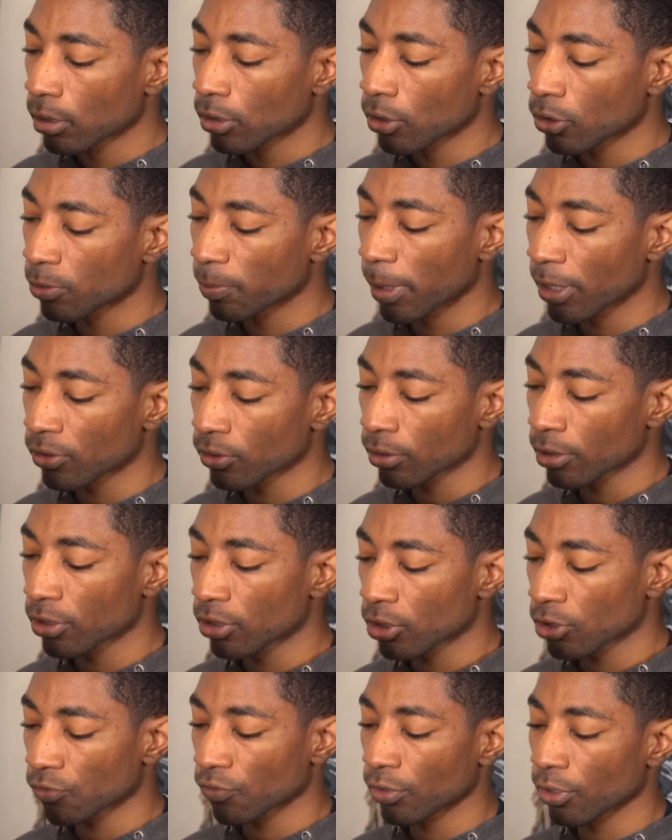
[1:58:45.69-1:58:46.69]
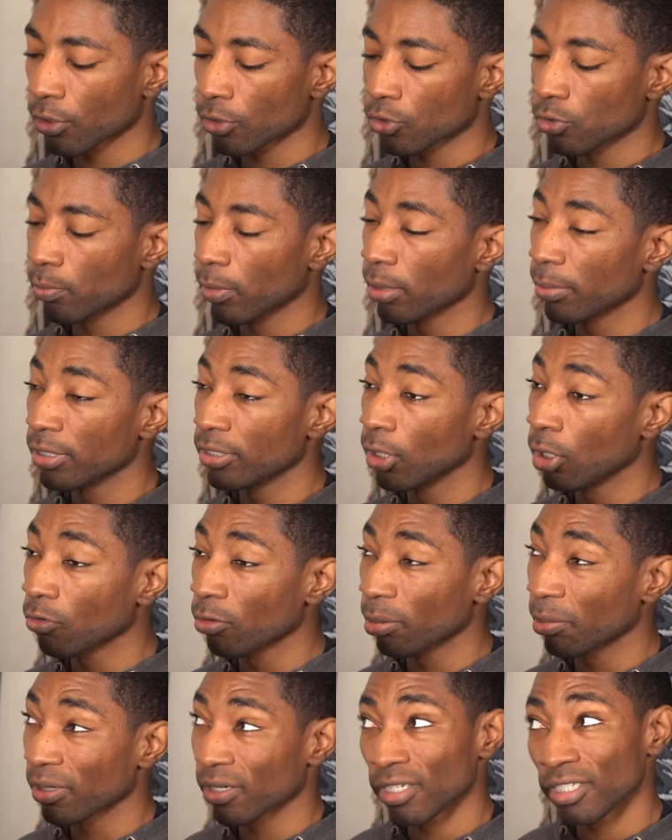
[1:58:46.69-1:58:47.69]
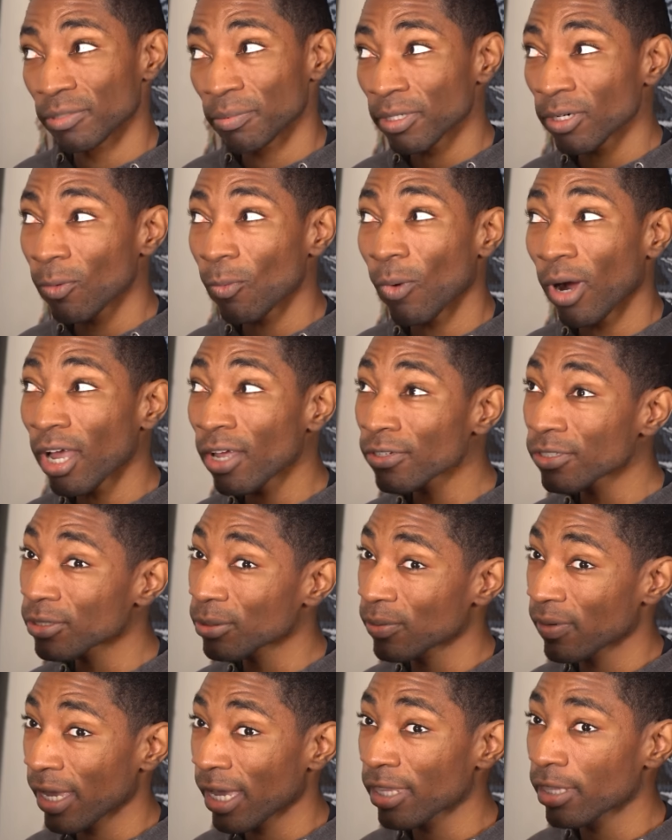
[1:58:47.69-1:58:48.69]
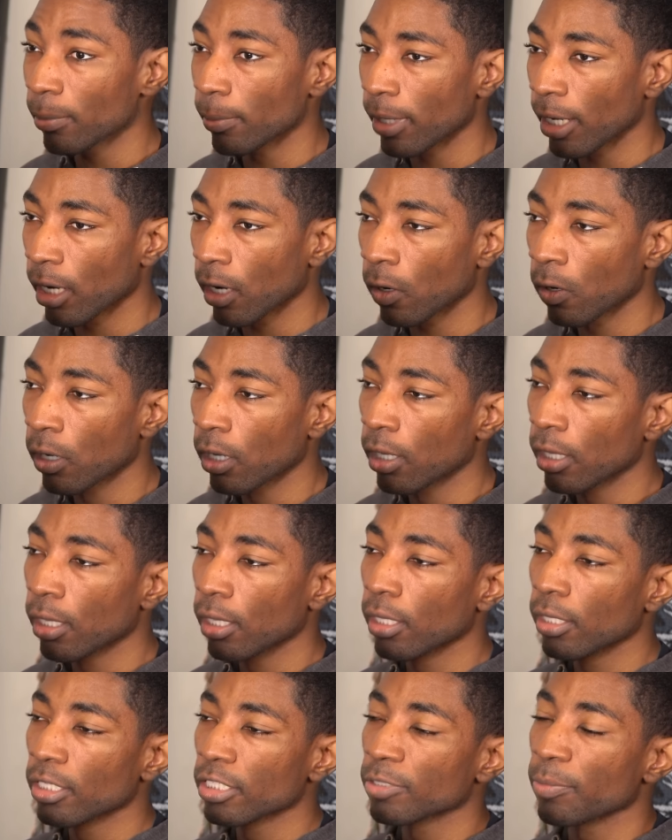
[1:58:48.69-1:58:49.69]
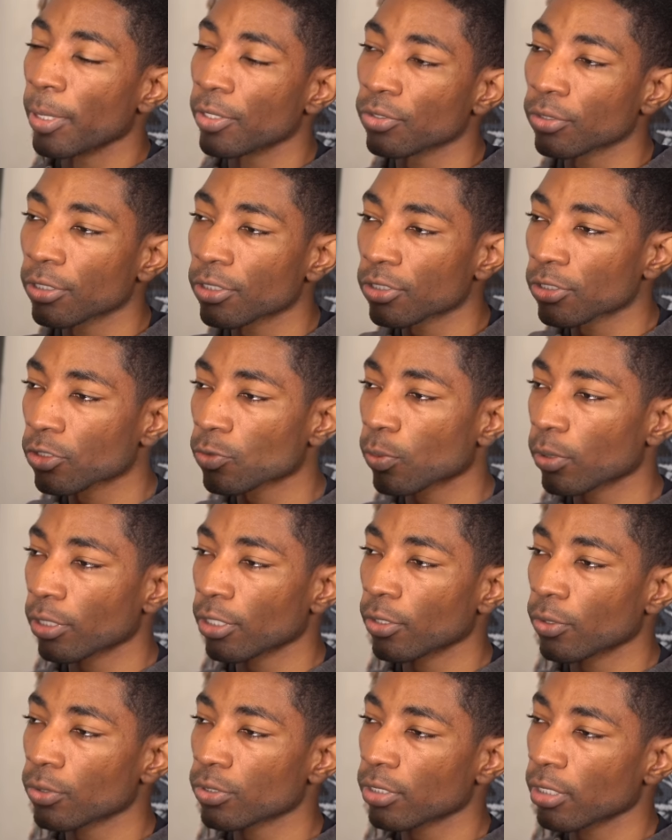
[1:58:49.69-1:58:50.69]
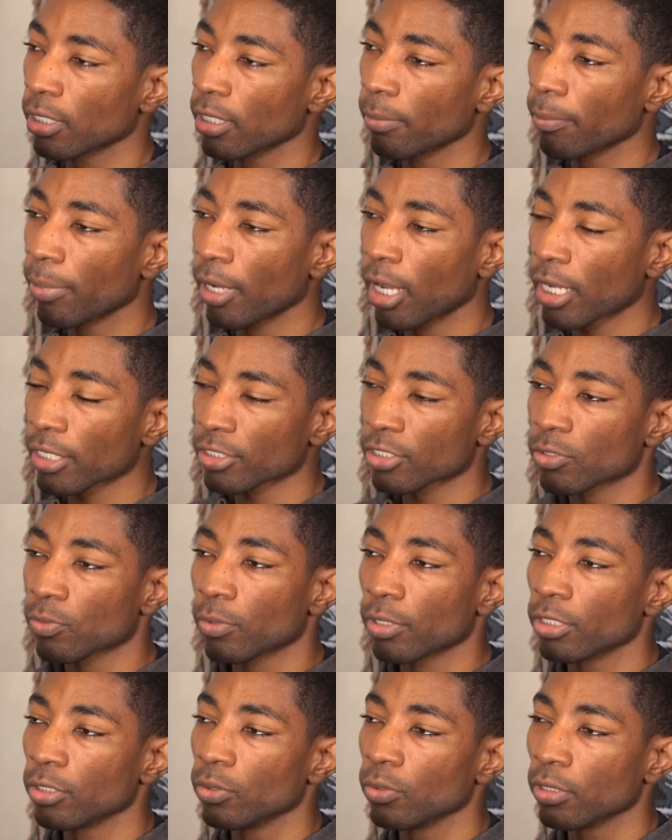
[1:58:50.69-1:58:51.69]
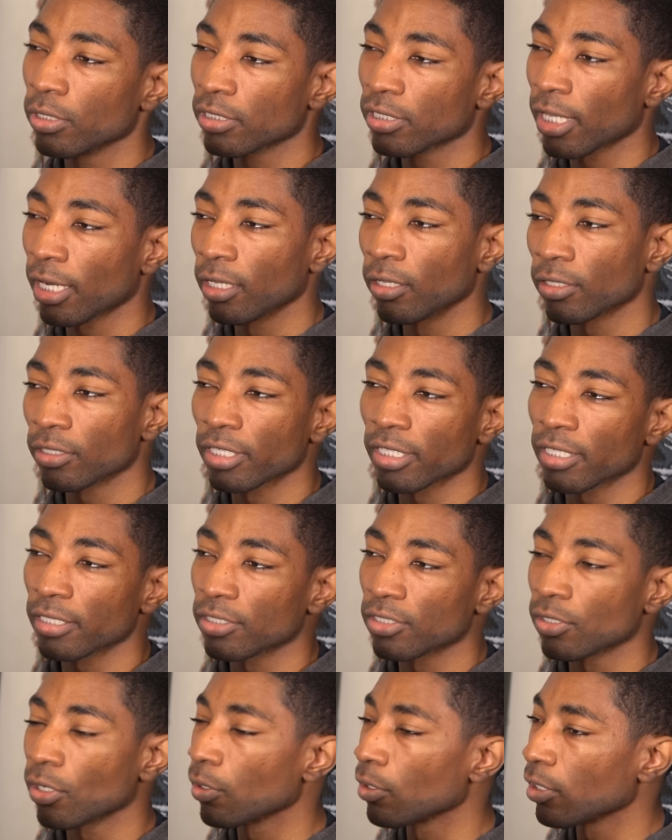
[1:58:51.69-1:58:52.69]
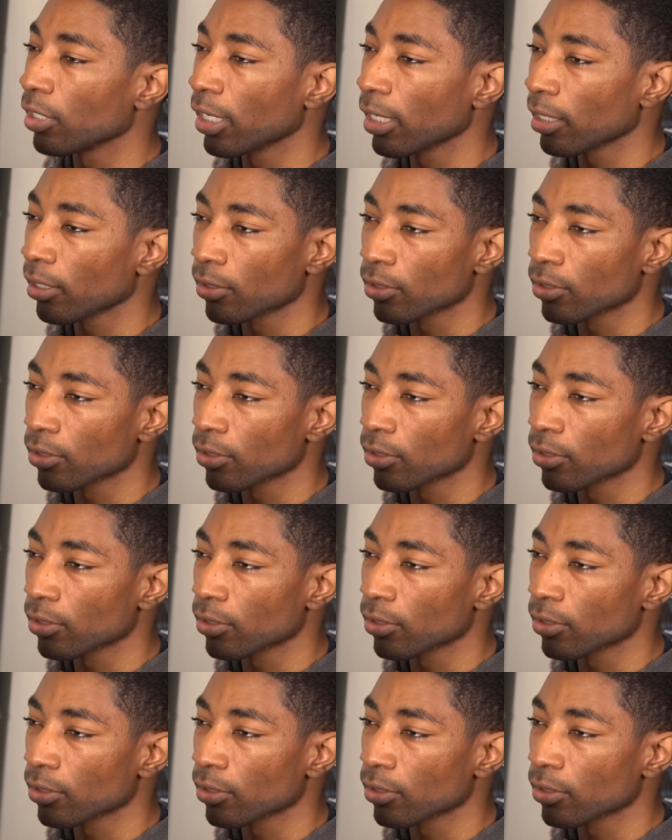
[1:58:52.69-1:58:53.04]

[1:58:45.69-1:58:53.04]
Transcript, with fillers: So special editions for those who maybe don't remember, because it's been a while since you had them now. Special editions were those um, boxes where you it kind of looked like a starter deck